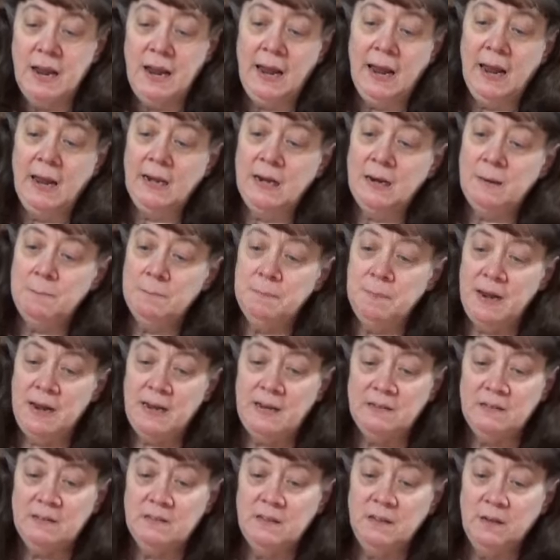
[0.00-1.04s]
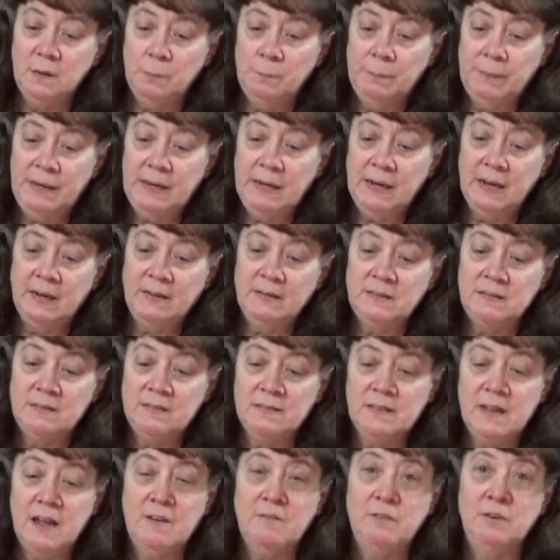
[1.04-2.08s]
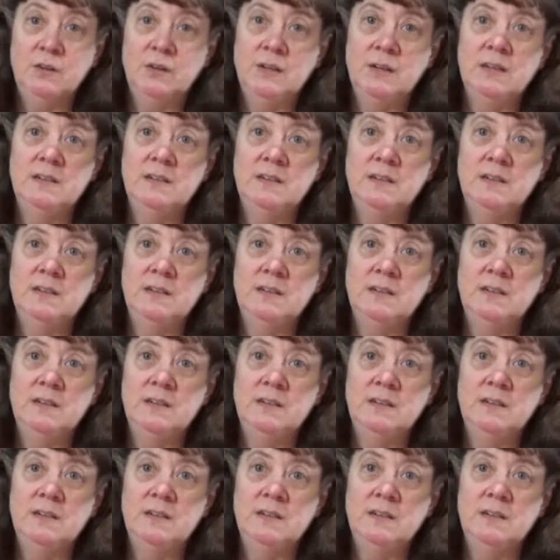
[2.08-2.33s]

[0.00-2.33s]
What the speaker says: and it may still be undiscovered